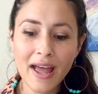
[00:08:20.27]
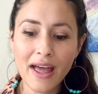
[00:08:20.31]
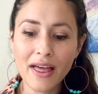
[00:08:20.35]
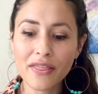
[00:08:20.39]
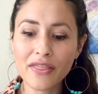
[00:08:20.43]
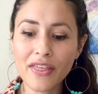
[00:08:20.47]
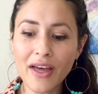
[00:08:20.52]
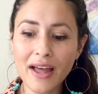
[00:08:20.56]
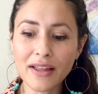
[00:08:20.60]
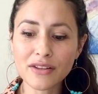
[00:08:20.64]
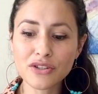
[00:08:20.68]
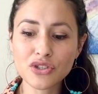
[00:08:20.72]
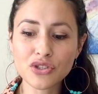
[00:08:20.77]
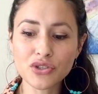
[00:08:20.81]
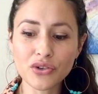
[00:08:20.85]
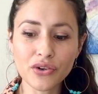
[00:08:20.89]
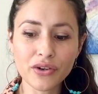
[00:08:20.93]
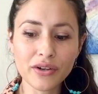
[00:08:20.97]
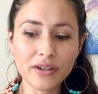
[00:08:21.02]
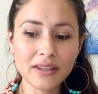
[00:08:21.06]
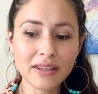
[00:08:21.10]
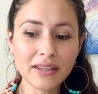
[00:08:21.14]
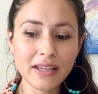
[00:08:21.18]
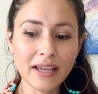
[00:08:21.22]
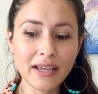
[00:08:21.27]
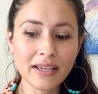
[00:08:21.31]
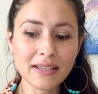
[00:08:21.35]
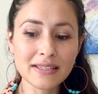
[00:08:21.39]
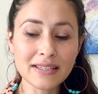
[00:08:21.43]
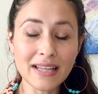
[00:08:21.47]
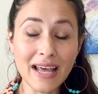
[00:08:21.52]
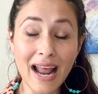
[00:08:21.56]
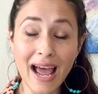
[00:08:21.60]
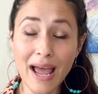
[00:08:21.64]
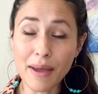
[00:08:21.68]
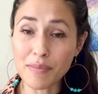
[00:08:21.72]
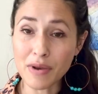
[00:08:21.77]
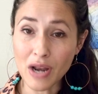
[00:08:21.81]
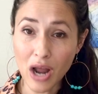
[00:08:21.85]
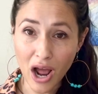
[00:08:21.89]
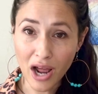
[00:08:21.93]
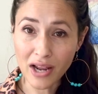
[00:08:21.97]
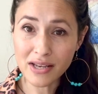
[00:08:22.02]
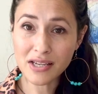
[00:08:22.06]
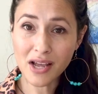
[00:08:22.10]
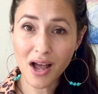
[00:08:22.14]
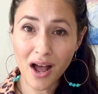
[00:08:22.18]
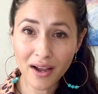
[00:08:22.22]
that certain things that I'm
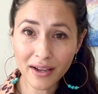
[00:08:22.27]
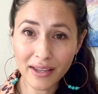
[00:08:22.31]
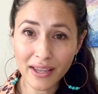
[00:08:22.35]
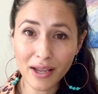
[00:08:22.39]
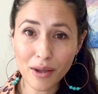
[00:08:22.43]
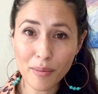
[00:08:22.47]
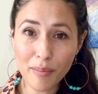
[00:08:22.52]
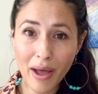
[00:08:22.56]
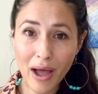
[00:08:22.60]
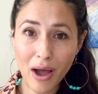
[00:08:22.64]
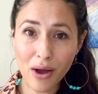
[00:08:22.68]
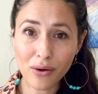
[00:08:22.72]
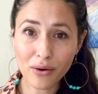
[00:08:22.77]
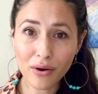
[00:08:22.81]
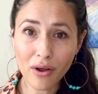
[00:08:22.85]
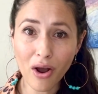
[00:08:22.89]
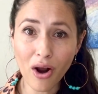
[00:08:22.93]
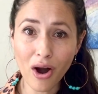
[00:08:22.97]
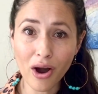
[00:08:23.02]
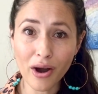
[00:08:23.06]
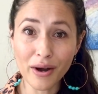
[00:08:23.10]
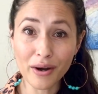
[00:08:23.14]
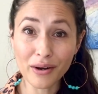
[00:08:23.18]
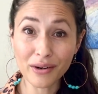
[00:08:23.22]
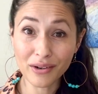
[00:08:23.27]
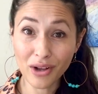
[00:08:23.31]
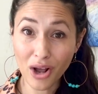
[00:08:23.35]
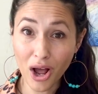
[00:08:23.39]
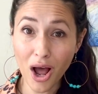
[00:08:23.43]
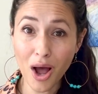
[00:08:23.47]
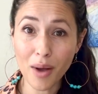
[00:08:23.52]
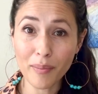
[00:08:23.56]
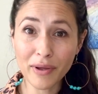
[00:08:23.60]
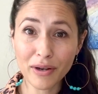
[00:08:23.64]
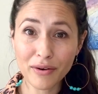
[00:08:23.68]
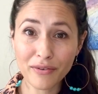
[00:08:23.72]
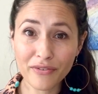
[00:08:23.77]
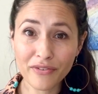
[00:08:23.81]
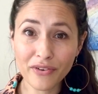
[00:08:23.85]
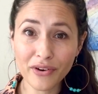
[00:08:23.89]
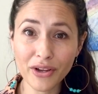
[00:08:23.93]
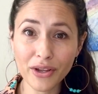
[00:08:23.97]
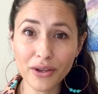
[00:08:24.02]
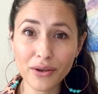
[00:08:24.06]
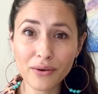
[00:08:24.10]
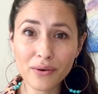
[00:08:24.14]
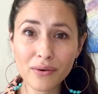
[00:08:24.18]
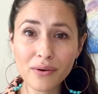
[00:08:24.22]
not talking about are common for
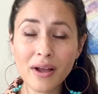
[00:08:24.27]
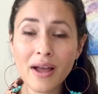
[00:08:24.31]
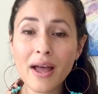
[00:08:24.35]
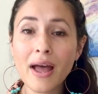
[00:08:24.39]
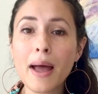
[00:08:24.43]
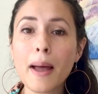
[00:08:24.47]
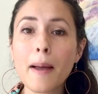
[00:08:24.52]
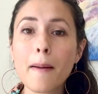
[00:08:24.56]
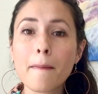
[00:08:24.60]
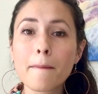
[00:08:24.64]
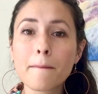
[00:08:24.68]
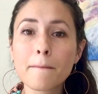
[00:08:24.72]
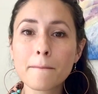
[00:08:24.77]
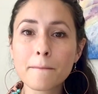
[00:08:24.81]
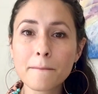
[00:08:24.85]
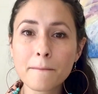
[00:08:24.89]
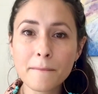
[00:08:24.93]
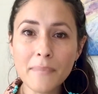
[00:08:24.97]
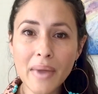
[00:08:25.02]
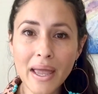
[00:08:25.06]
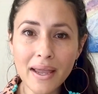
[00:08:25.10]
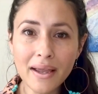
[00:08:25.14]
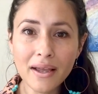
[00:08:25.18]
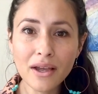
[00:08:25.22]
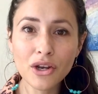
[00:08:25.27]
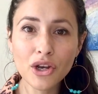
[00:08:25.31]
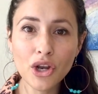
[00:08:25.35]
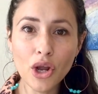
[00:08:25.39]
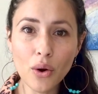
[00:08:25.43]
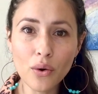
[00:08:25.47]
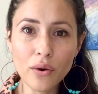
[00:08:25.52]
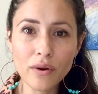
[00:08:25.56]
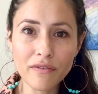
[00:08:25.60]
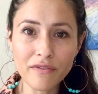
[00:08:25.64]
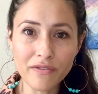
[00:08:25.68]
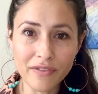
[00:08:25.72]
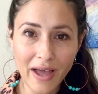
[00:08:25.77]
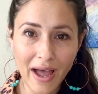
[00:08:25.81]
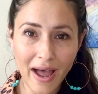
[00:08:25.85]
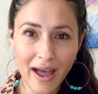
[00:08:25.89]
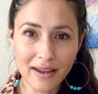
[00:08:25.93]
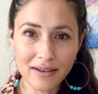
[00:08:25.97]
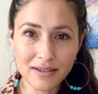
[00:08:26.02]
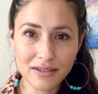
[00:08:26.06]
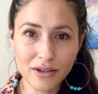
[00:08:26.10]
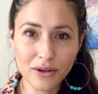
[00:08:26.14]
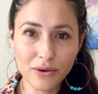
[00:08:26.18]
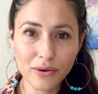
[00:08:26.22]
you, make a note of
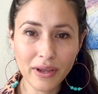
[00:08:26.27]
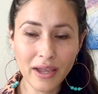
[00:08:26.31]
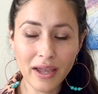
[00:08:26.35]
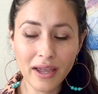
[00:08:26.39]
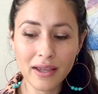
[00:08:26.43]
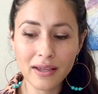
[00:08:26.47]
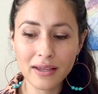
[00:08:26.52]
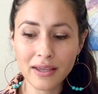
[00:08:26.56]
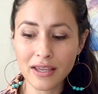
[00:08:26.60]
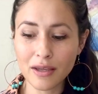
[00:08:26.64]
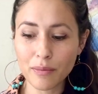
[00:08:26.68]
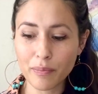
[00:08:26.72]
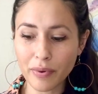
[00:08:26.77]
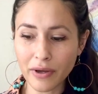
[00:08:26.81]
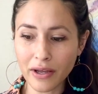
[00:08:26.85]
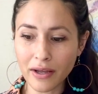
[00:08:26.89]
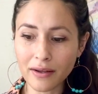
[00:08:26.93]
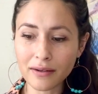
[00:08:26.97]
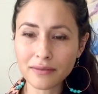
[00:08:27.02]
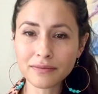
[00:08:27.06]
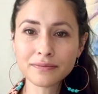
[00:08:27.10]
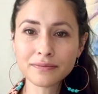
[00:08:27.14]
that, okay? Keep a